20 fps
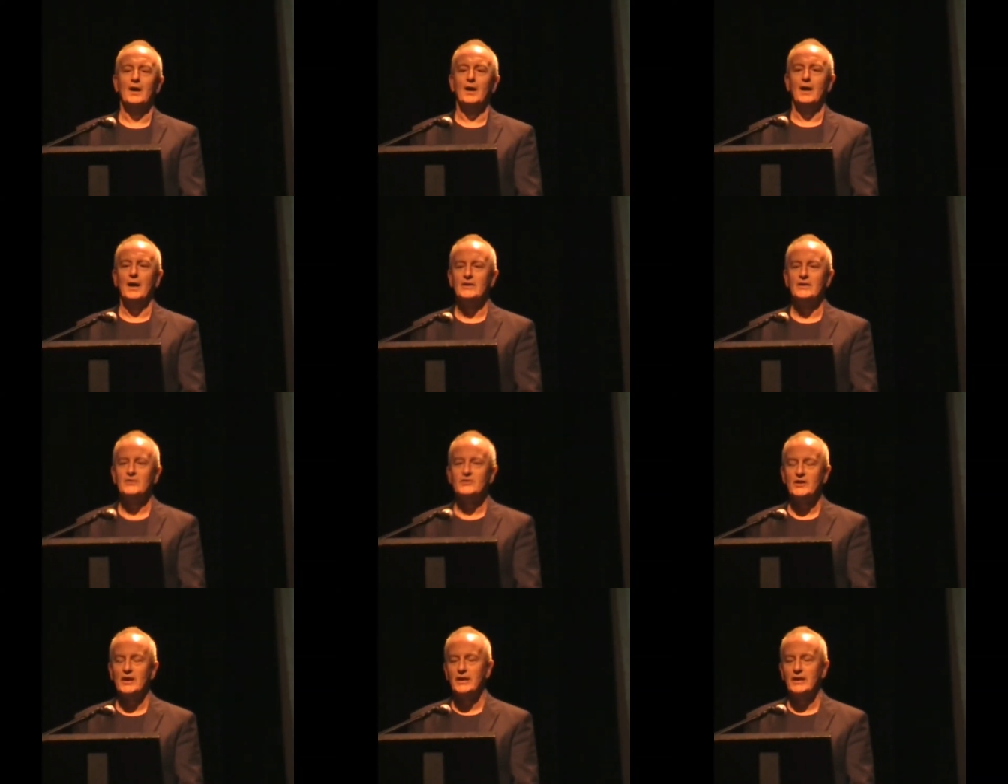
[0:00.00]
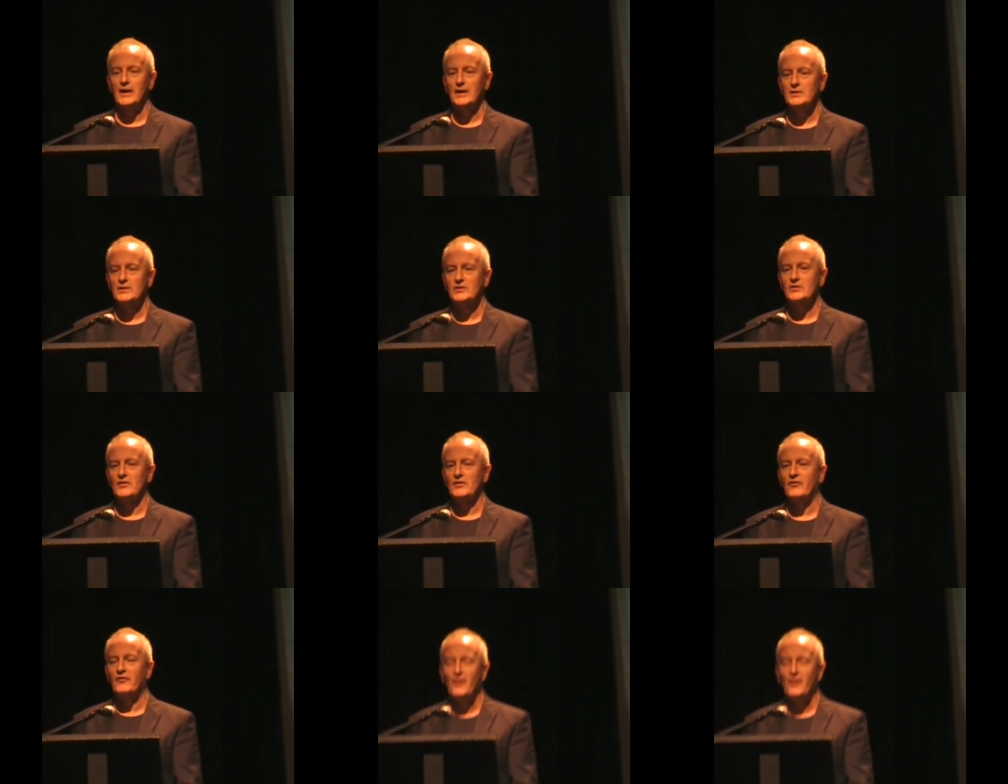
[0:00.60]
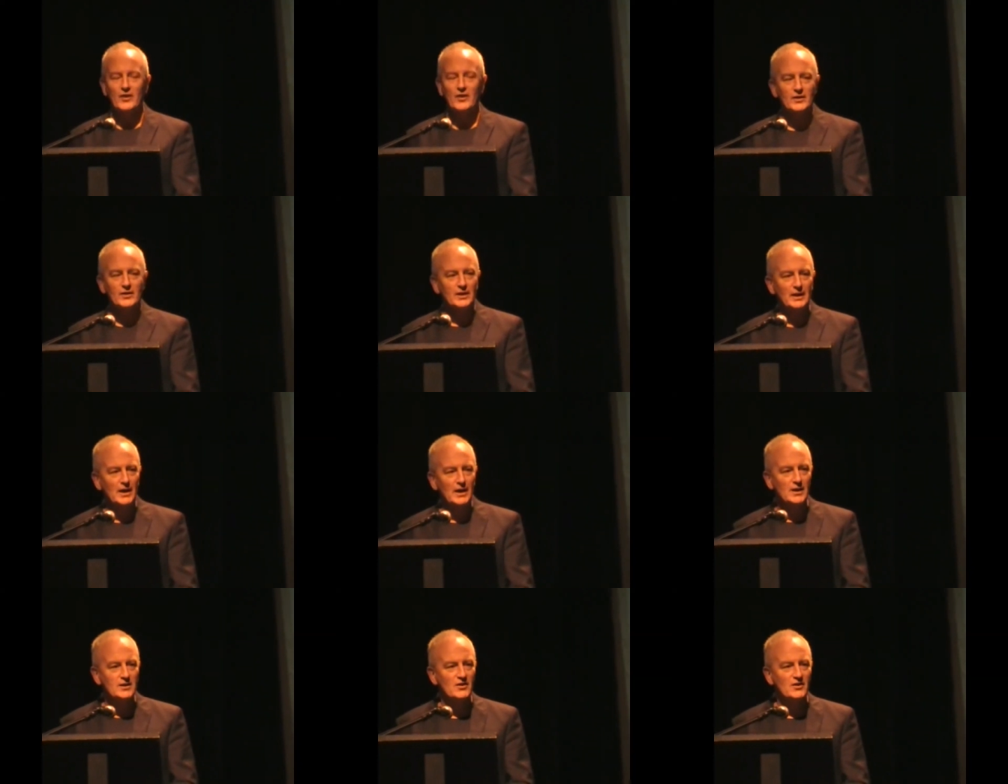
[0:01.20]
ZX
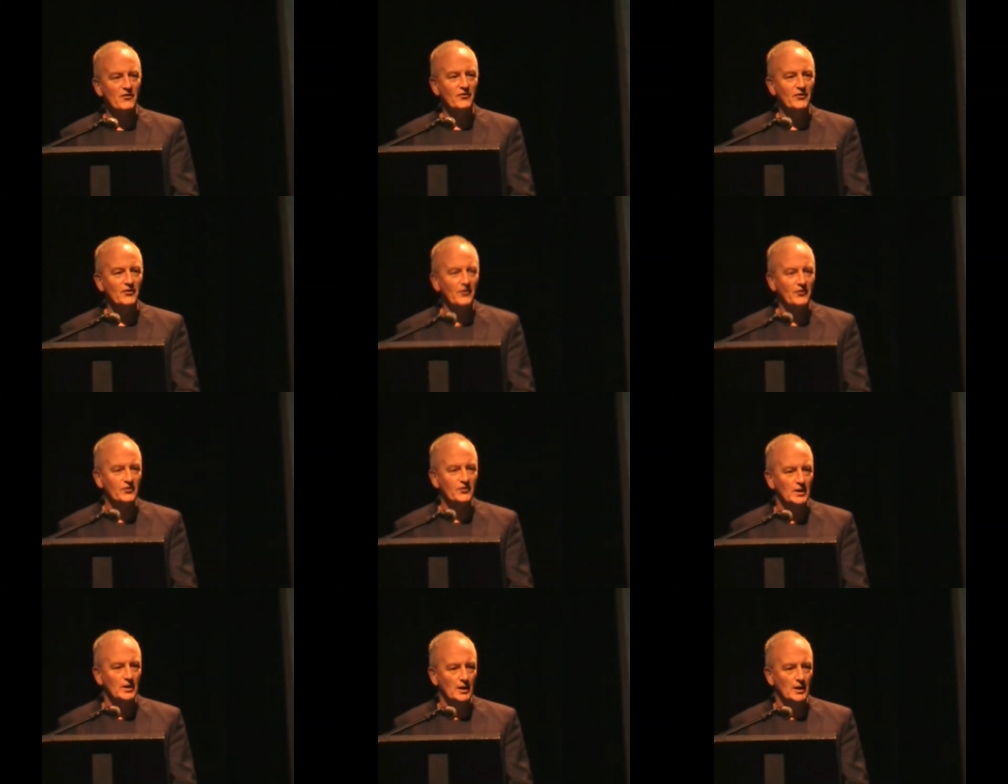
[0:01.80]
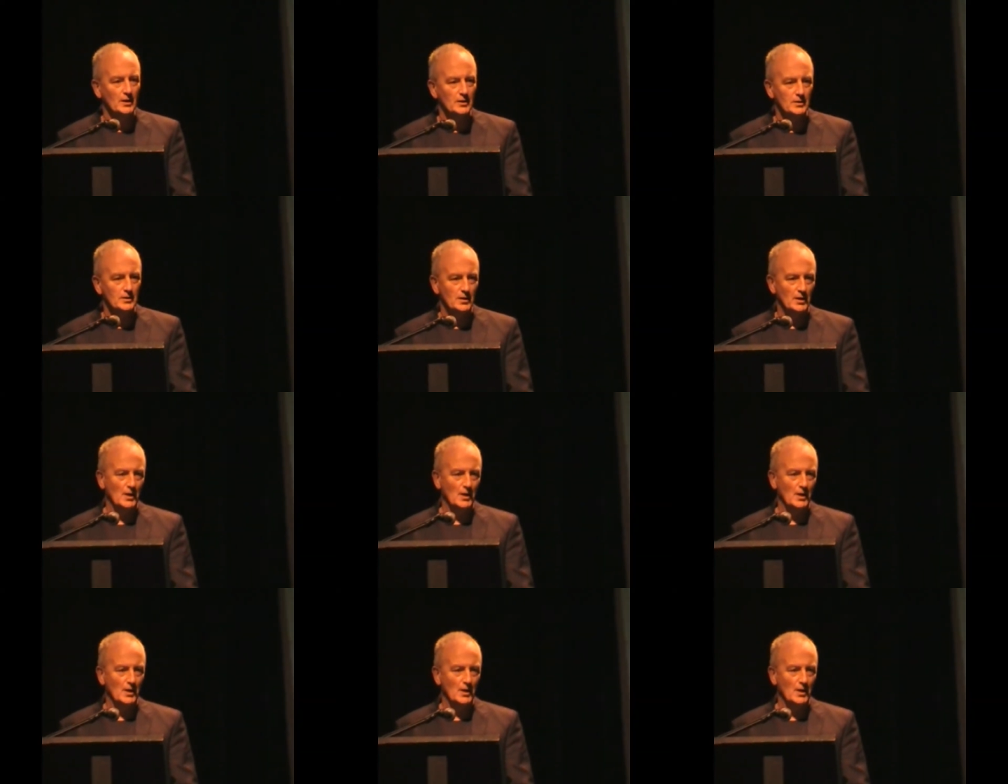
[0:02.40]
4858.